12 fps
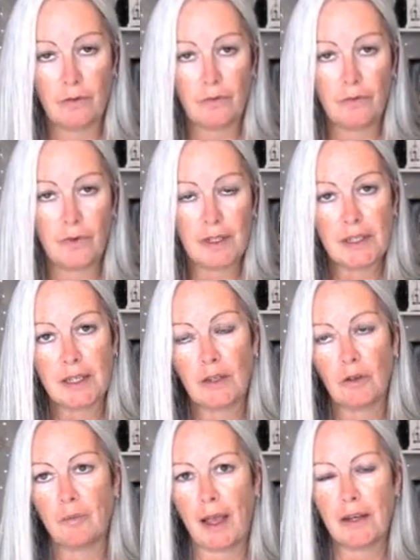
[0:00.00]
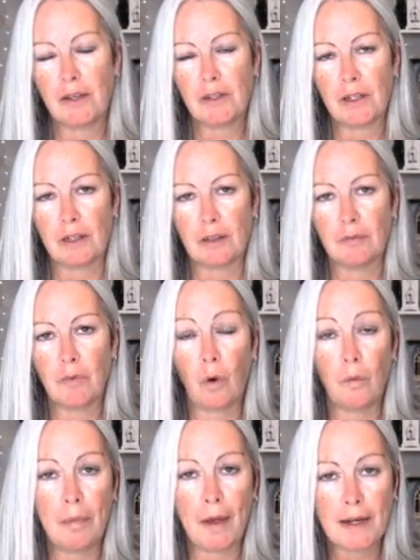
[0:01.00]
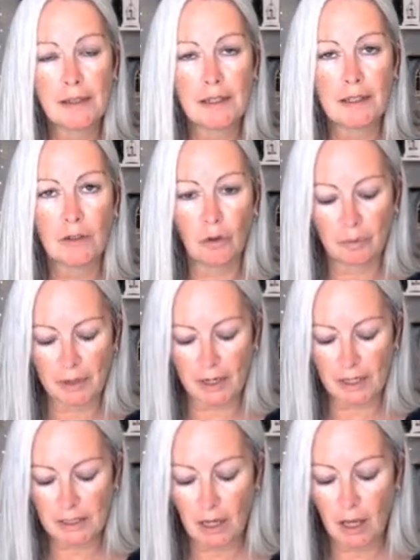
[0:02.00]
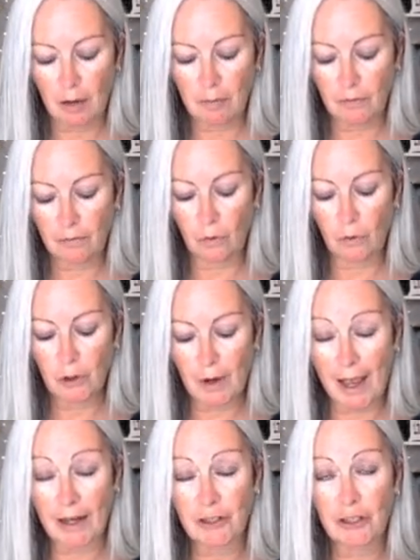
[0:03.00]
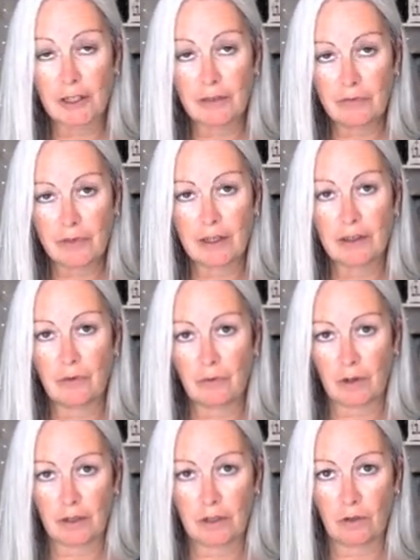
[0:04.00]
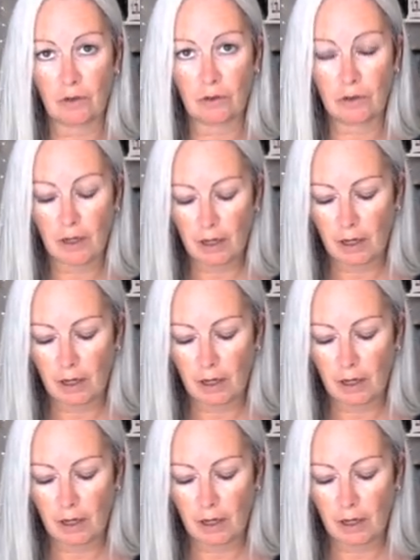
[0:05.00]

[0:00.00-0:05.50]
fitting your pendulum or painting your piece before you actually fit the front on.